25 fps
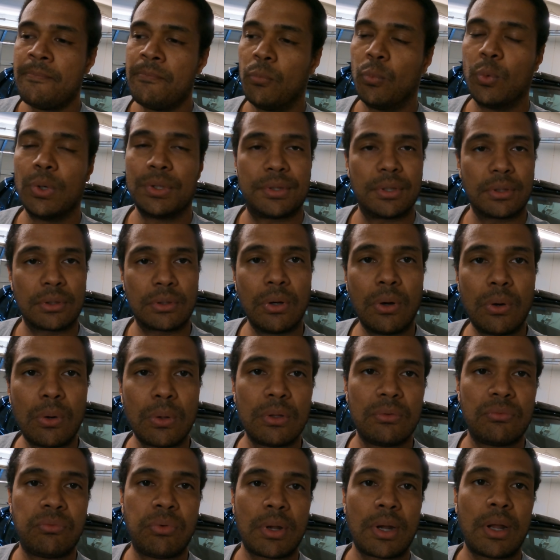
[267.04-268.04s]
with the
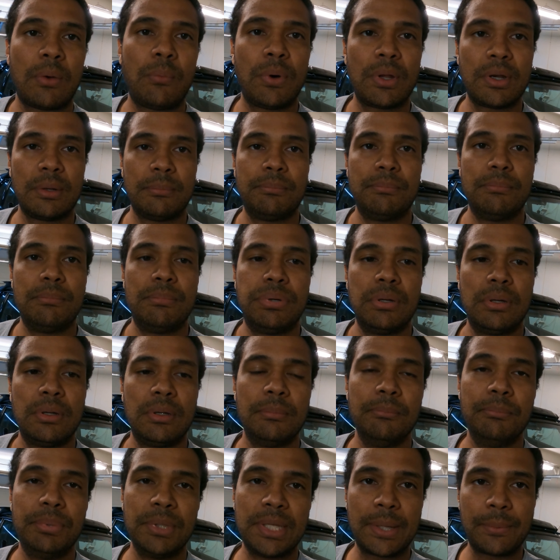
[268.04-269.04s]
goal of what I want
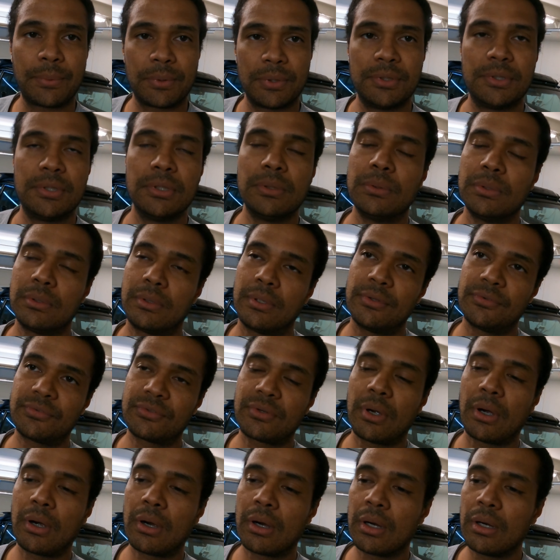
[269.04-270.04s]
to be able to do with this
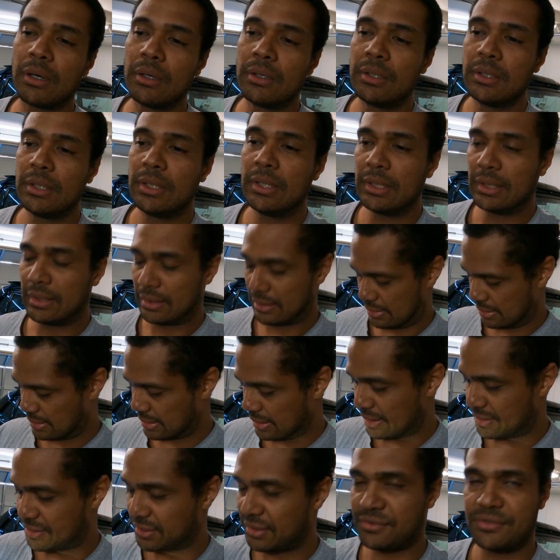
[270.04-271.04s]
car,
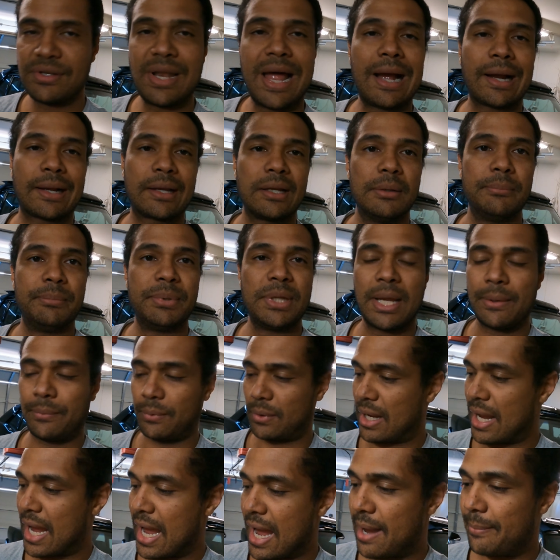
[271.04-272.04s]
it's just not going to be able
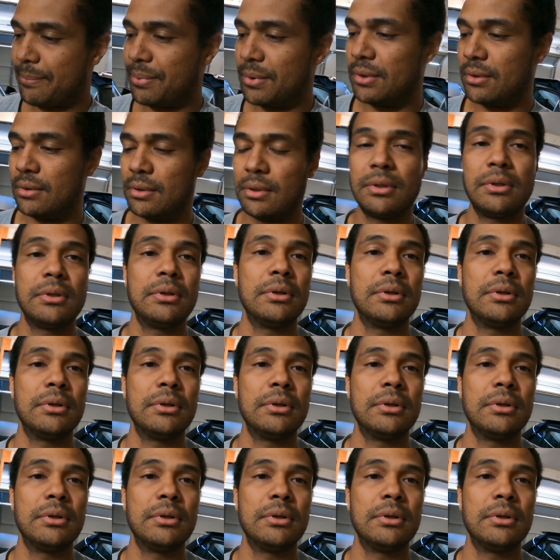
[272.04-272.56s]
to happen.